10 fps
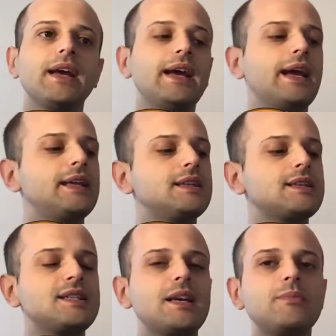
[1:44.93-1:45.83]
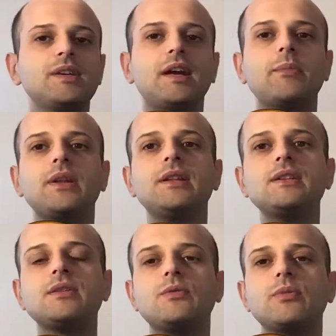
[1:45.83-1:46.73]
And at the same time, in this
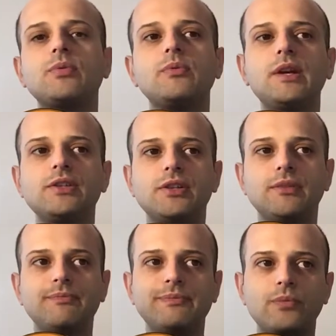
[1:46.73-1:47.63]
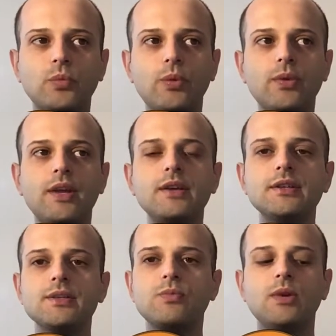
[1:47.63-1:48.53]
chord progression, we will hear
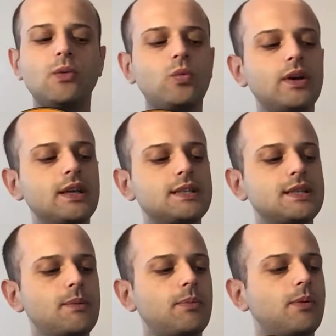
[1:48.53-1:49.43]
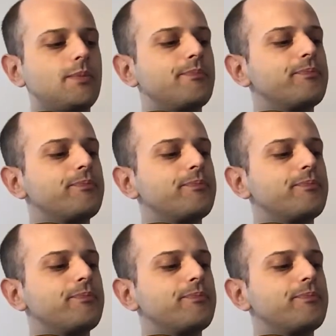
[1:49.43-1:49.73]
as well one example